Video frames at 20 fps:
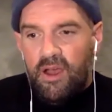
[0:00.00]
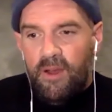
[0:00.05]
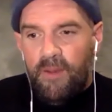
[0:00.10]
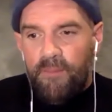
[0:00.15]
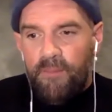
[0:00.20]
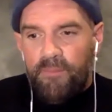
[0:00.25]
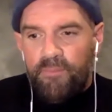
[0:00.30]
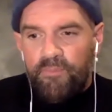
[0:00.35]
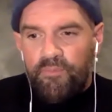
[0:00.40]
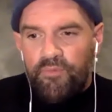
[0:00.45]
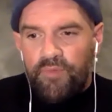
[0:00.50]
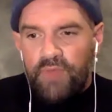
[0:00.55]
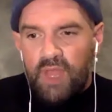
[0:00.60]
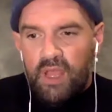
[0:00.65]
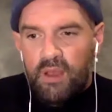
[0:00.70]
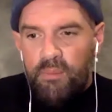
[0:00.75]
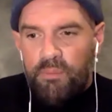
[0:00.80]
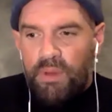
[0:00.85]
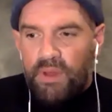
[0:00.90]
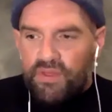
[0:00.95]
um,
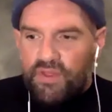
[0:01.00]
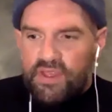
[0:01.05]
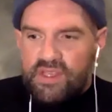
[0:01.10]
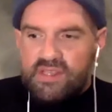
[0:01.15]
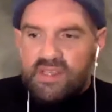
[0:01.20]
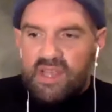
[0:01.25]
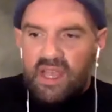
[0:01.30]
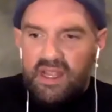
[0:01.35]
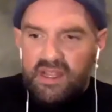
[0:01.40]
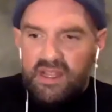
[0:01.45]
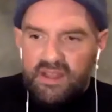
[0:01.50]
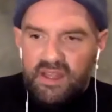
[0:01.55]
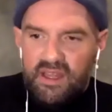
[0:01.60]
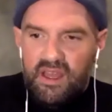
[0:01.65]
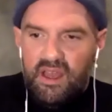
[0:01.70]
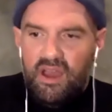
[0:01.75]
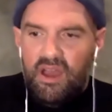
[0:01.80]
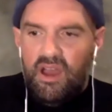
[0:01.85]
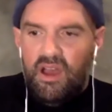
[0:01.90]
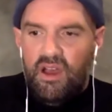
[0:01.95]
but this
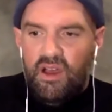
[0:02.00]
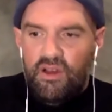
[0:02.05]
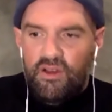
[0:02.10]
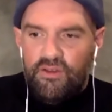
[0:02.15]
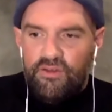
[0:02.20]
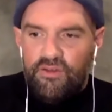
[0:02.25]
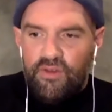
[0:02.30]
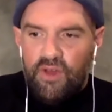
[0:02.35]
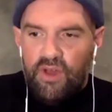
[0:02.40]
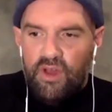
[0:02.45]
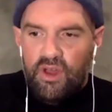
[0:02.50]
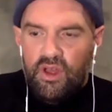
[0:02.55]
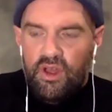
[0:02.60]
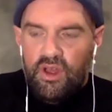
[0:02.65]
idea of